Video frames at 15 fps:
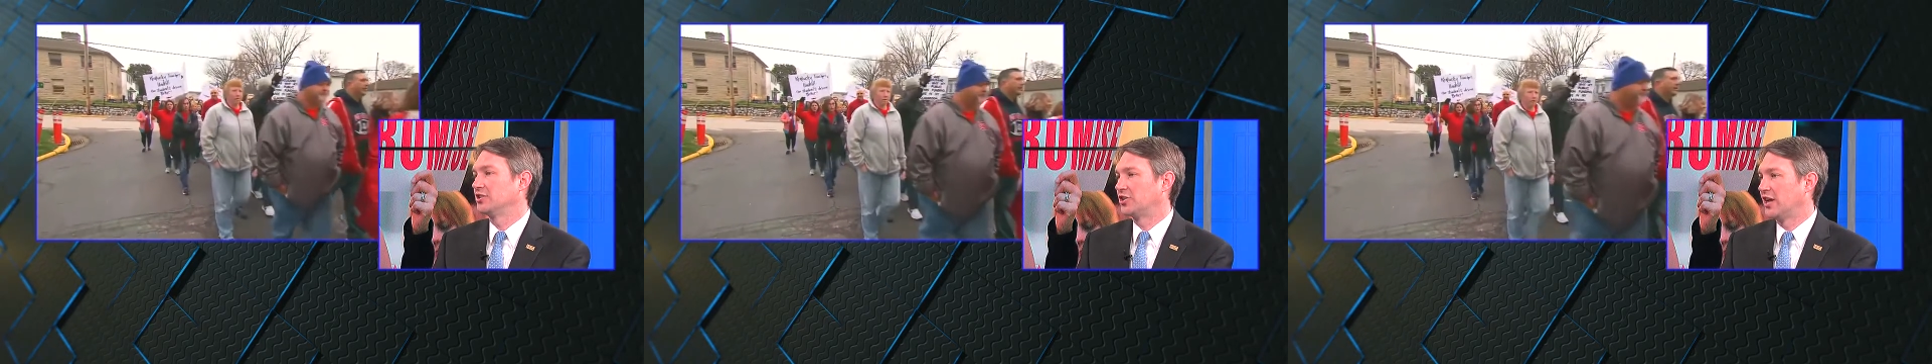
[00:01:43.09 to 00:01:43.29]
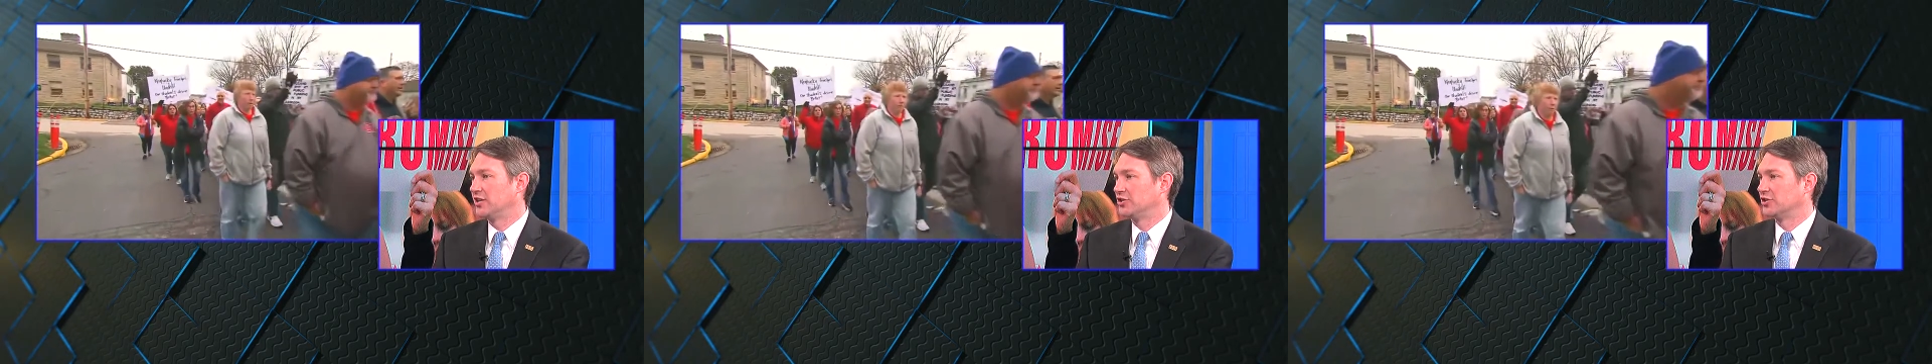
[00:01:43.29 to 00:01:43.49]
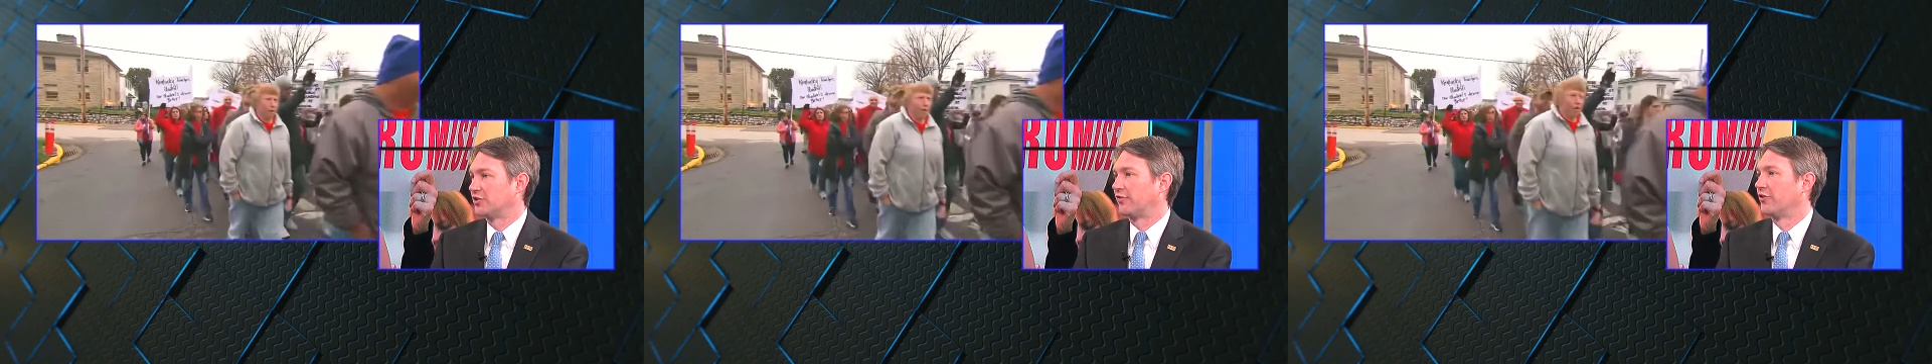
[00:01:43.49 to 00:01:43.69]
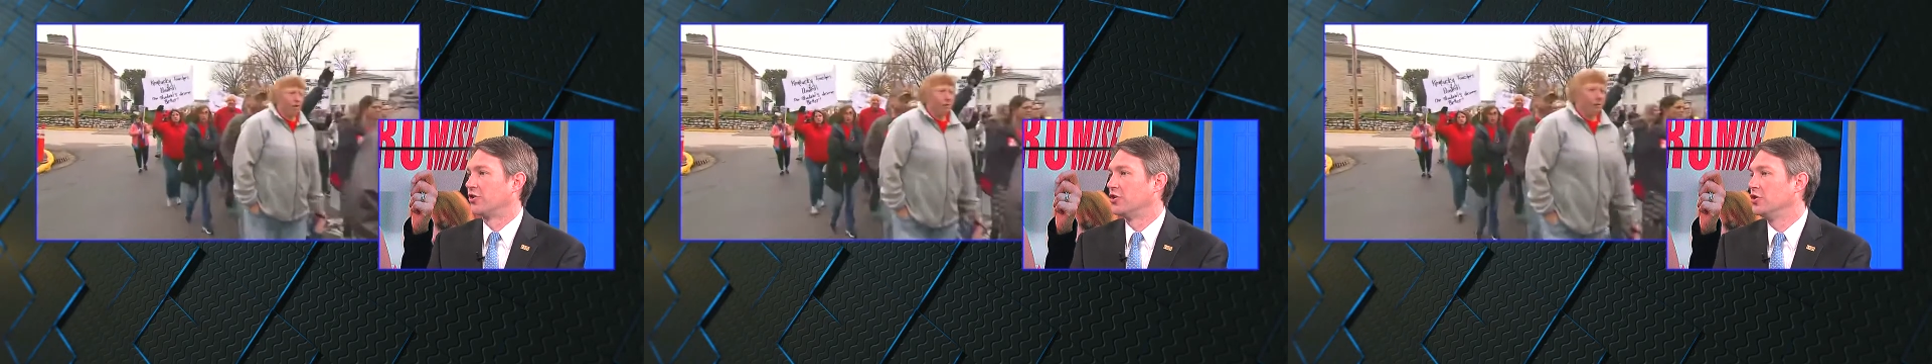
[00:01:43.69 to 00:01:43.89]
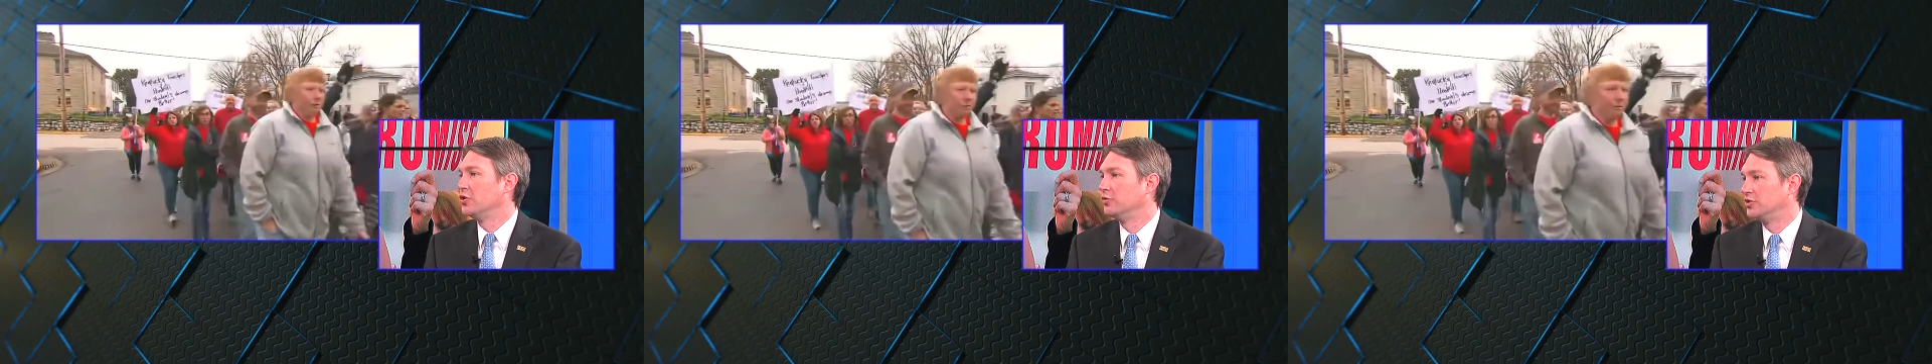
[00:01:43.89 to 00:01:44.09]
changes for
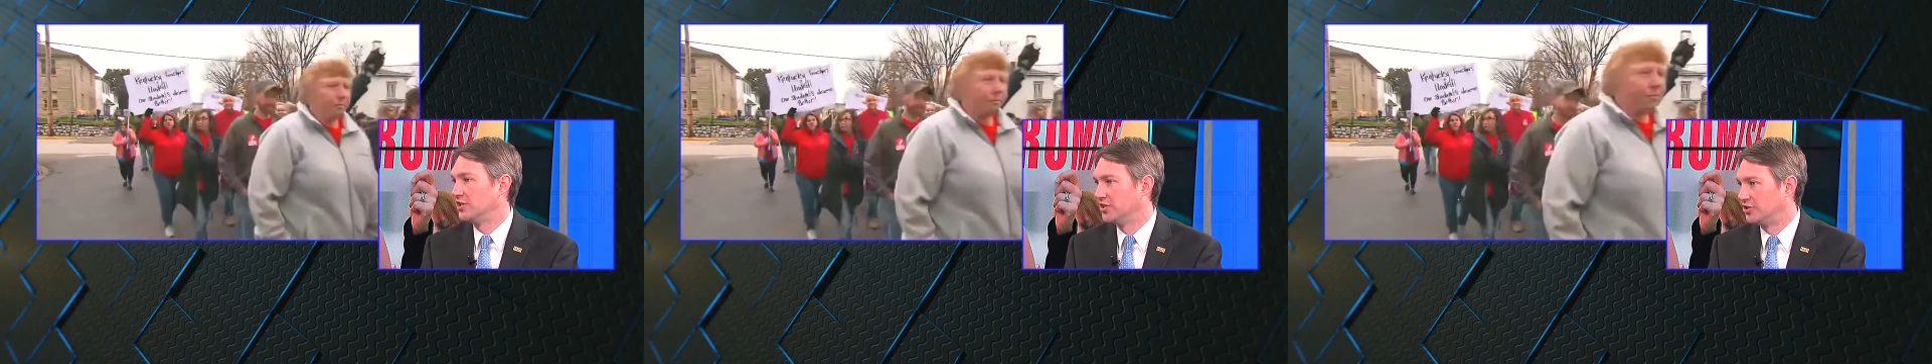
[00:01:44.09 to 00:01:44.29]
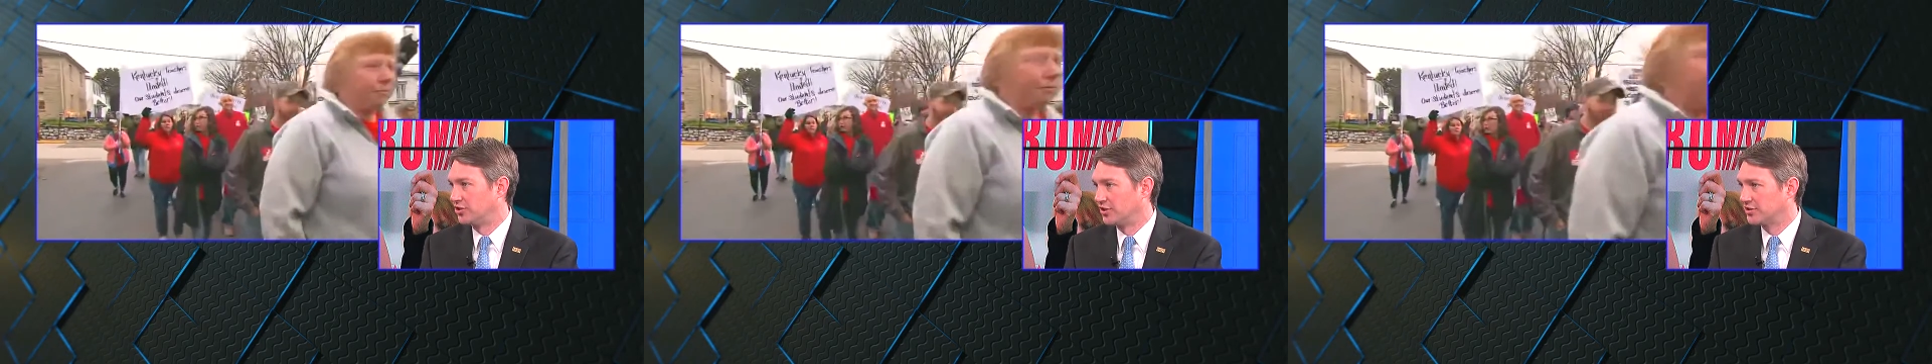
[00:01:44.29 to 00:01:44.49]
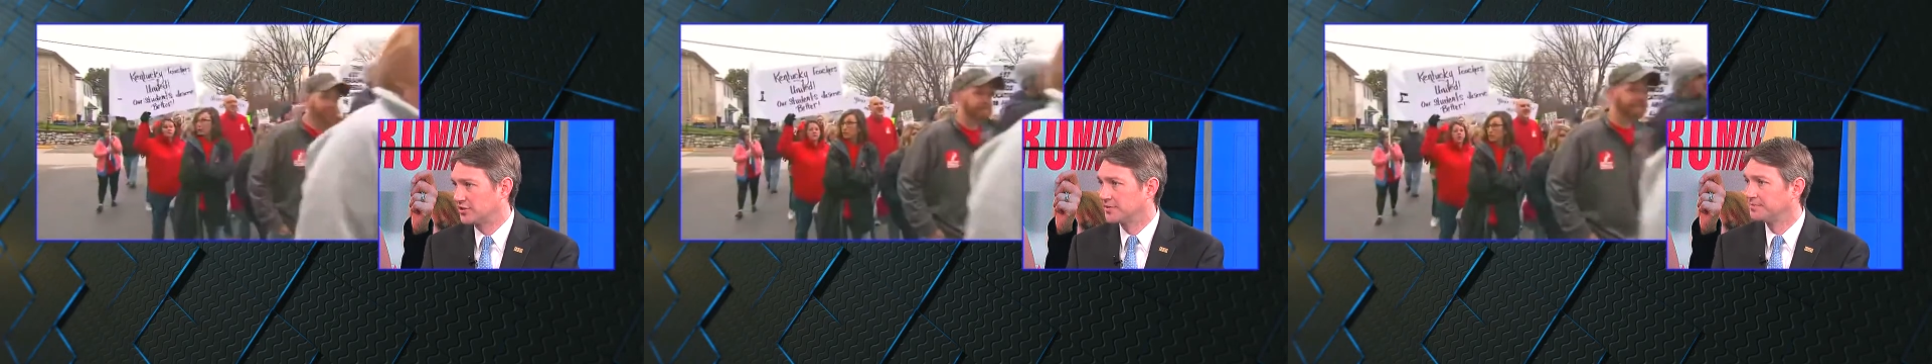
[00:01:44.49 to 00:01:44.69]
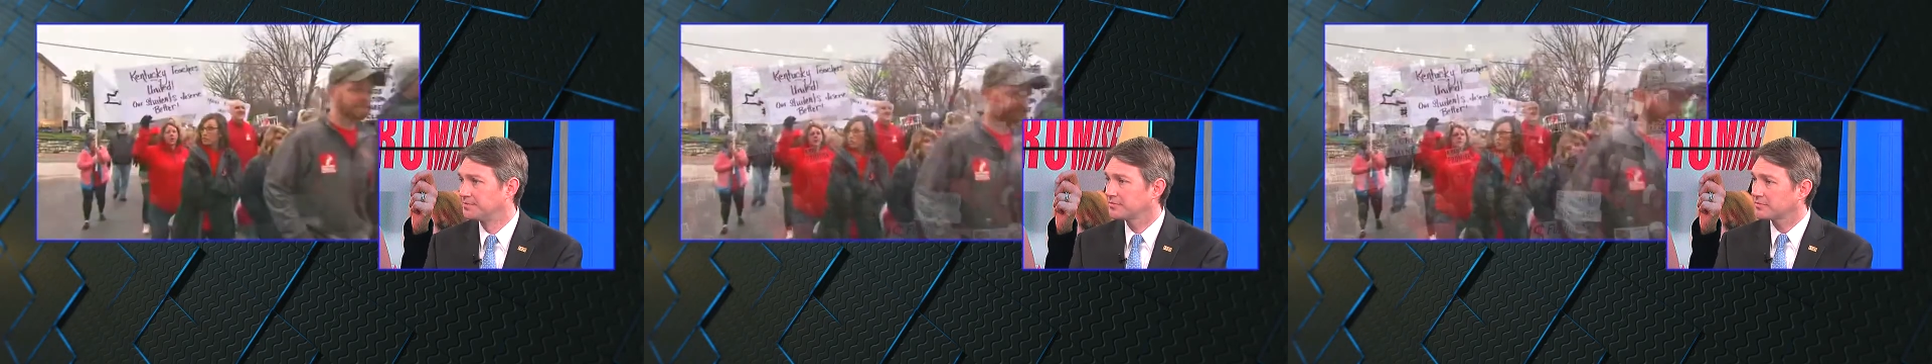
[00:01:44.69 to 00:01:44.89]
new teachers.